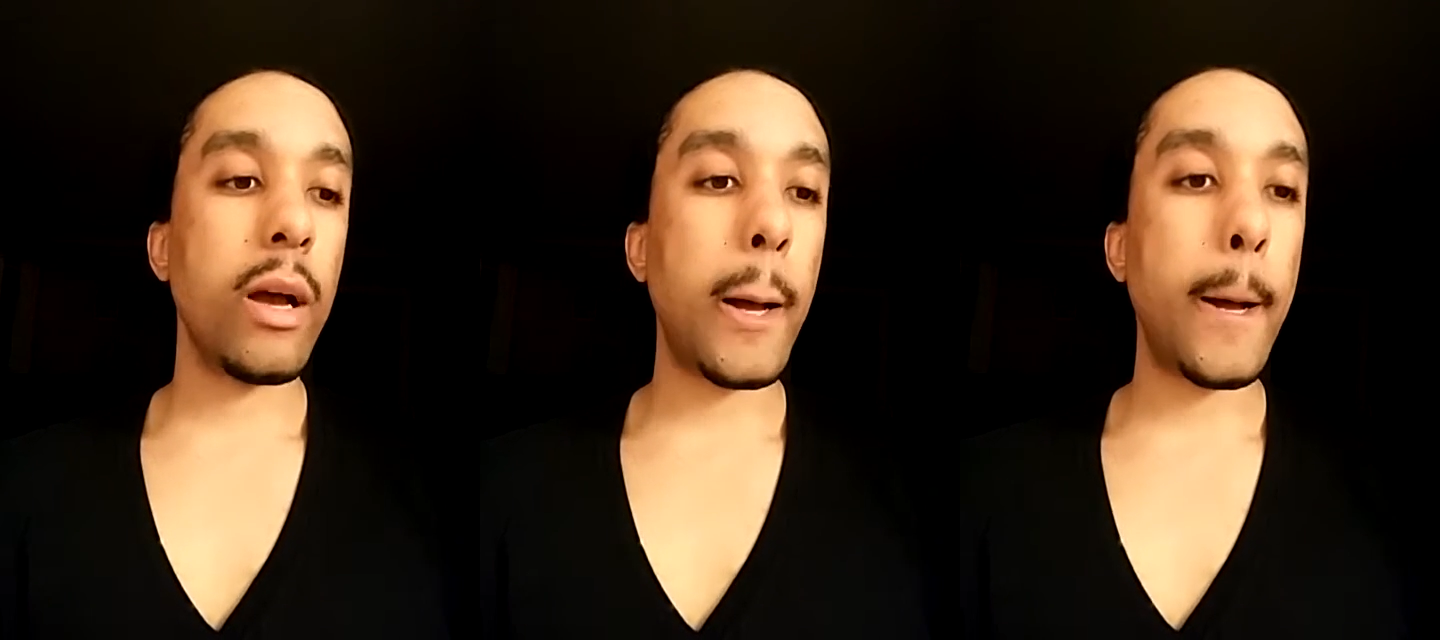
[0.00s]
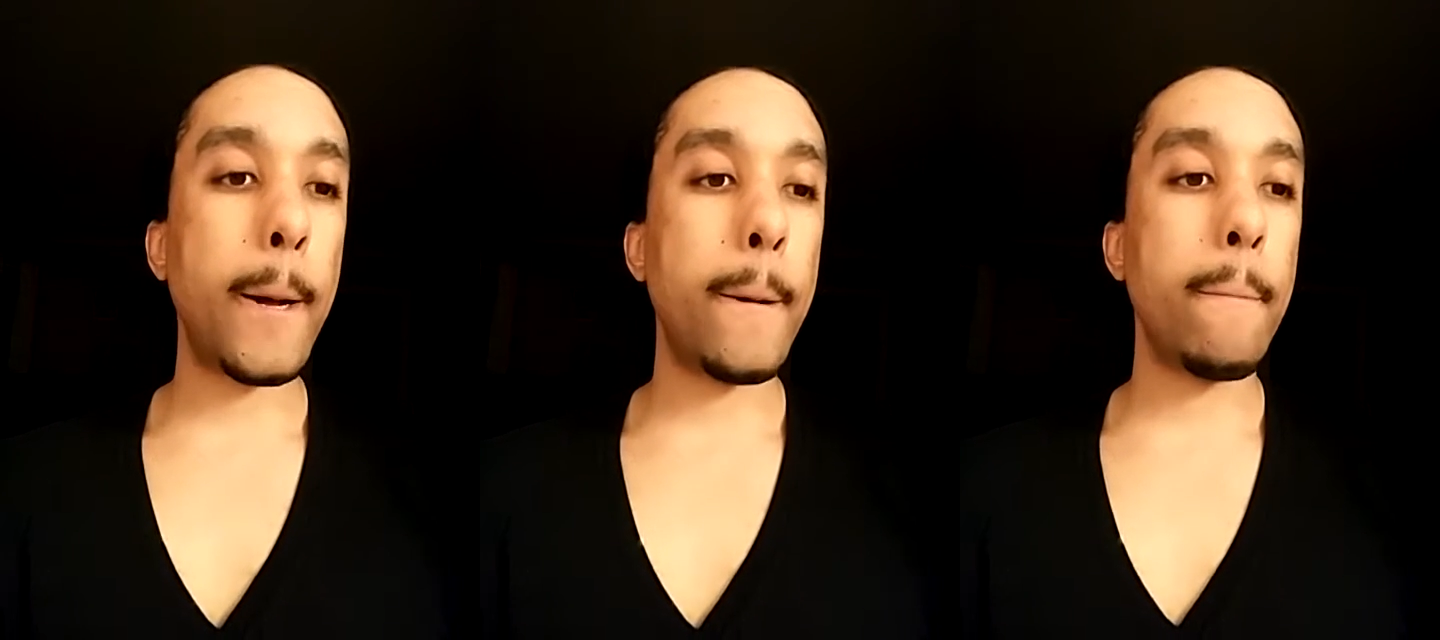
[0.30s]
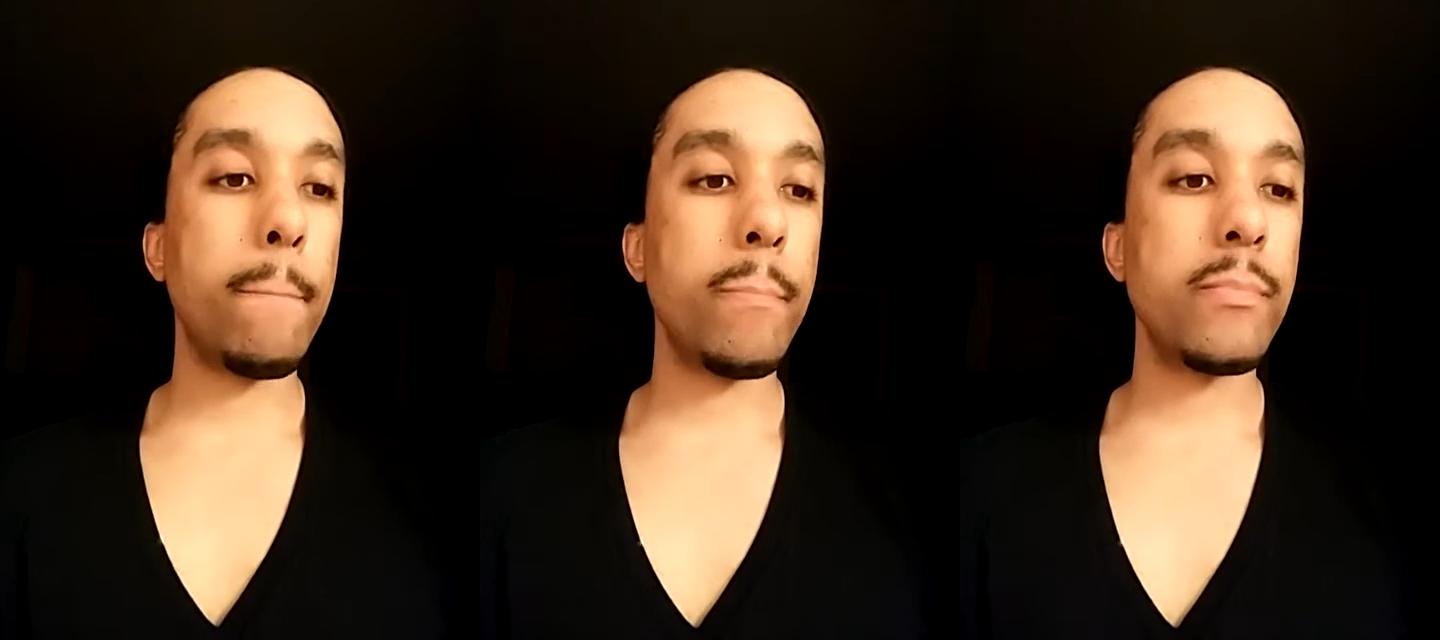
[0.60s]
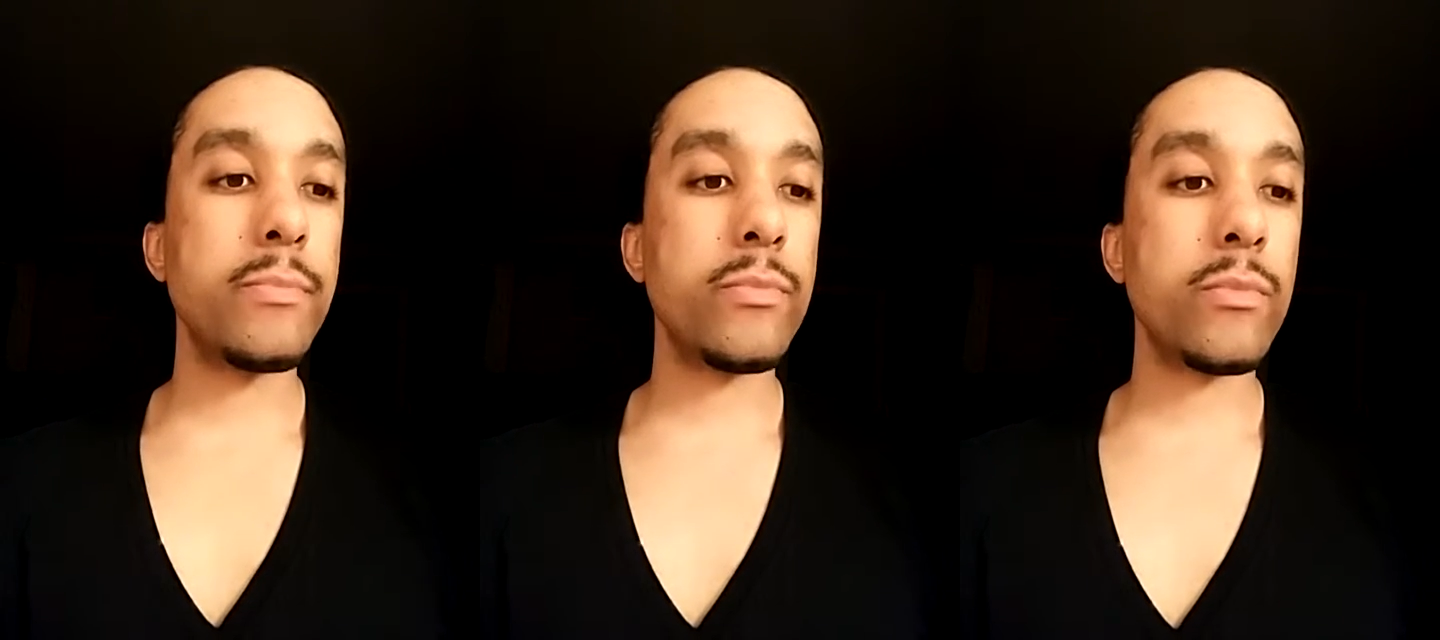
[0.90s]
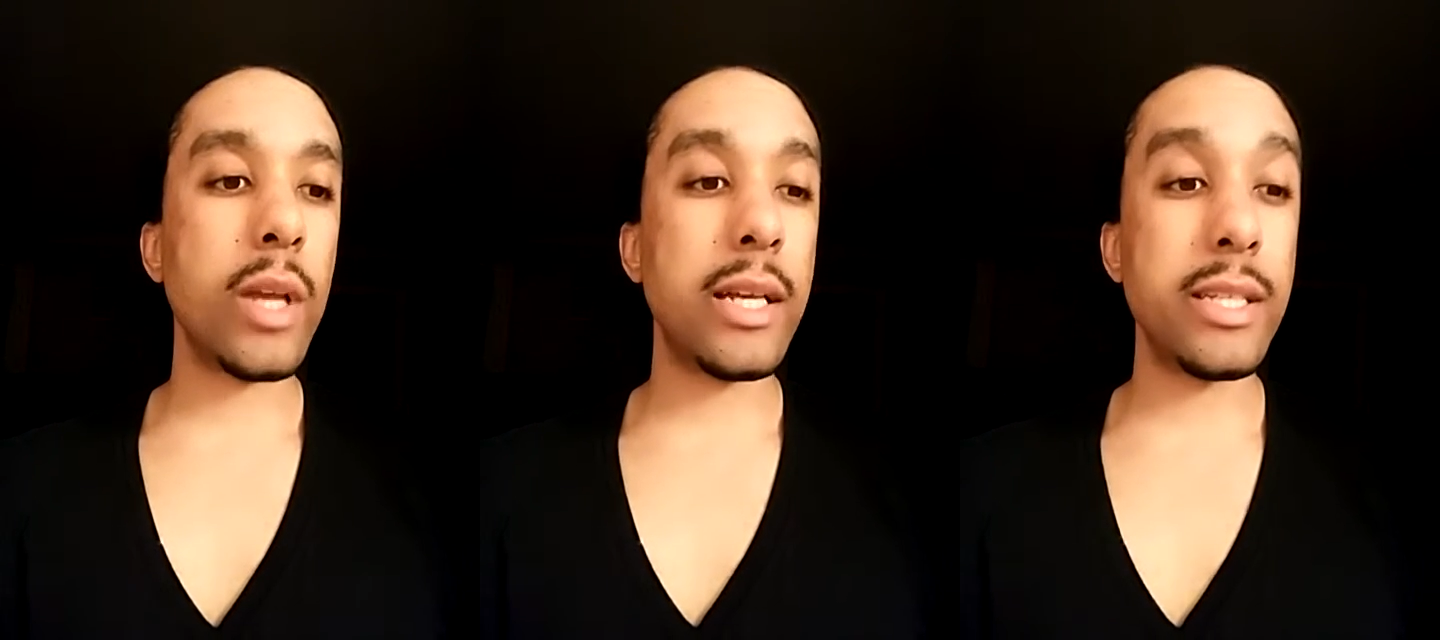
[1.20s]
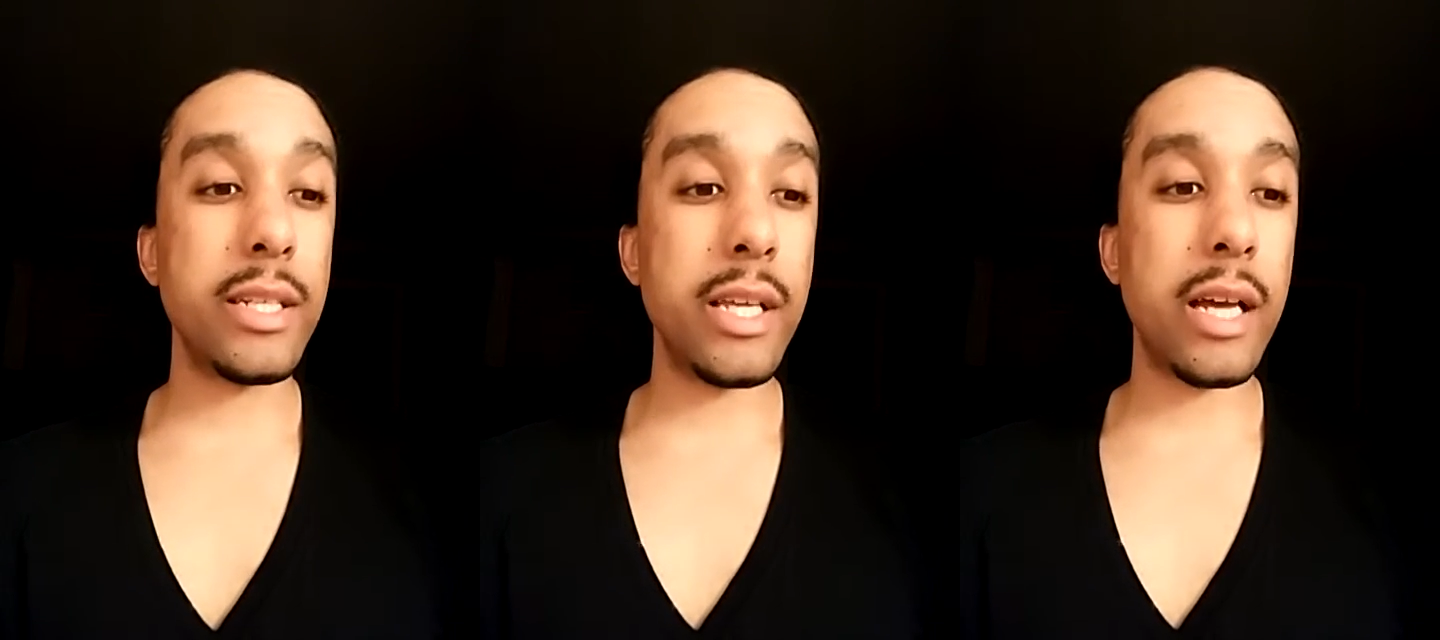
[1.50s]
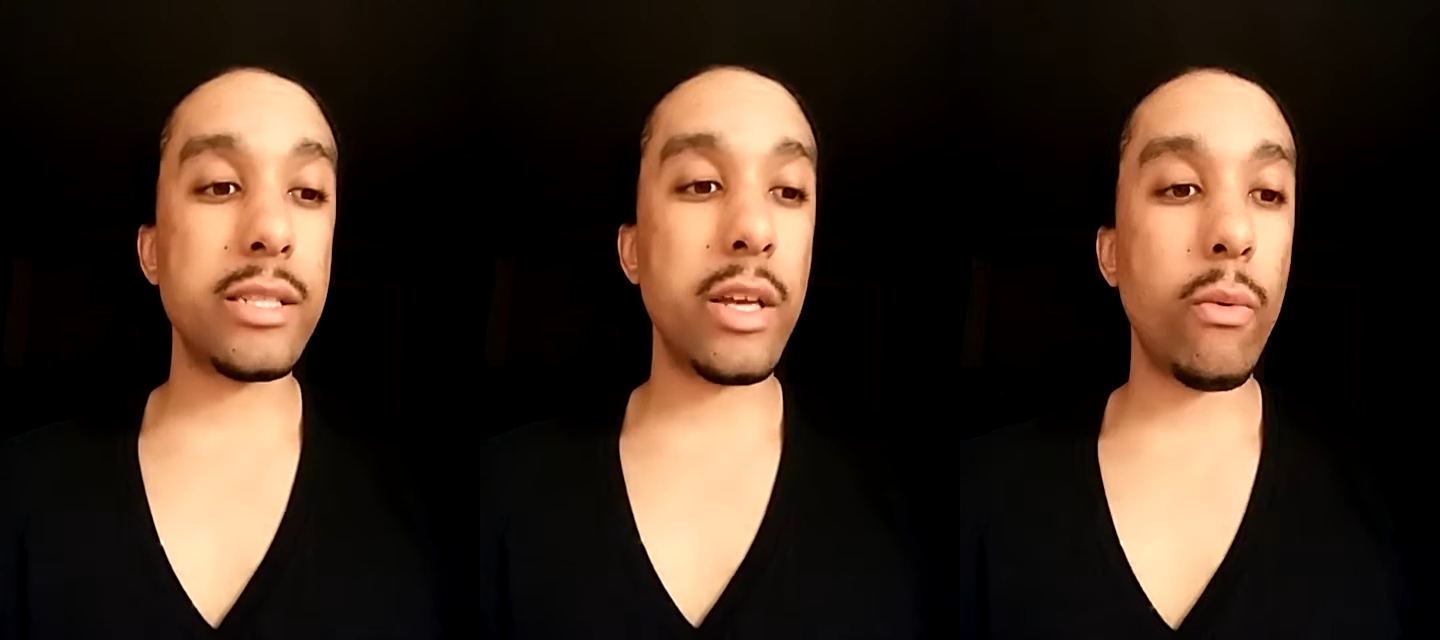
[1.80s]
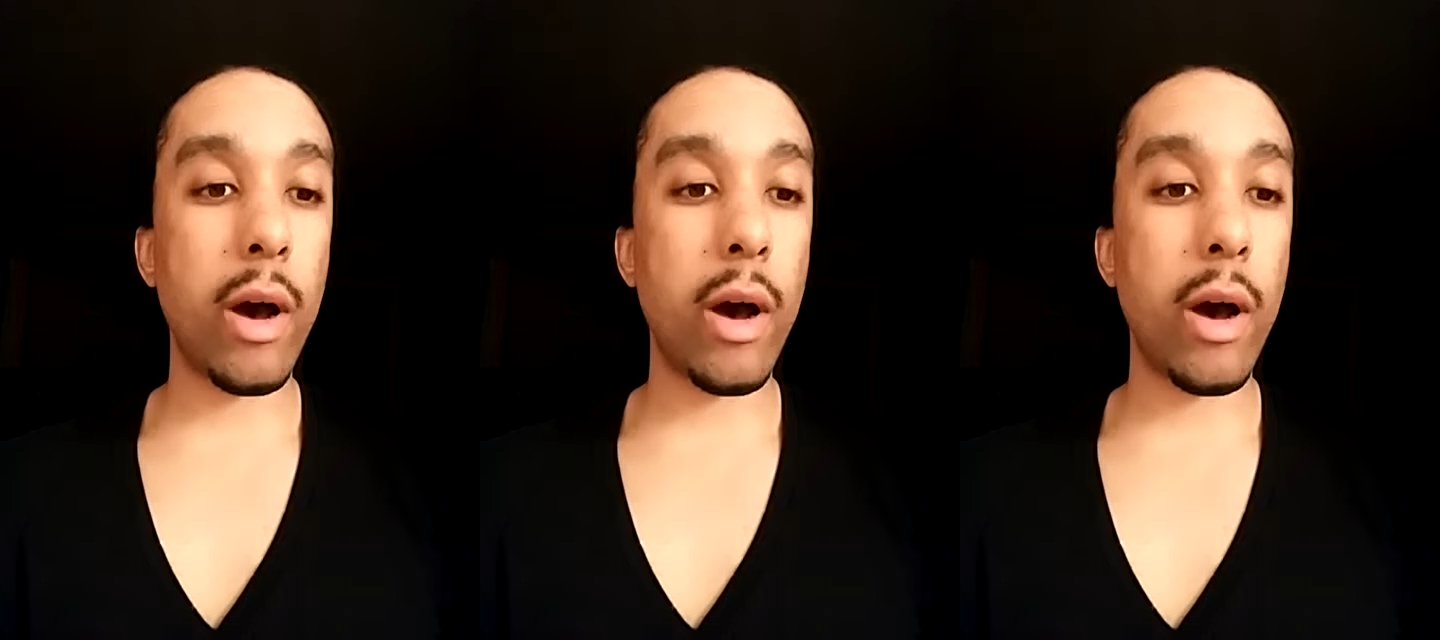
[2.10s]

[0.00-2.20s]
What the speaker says: I see Deontay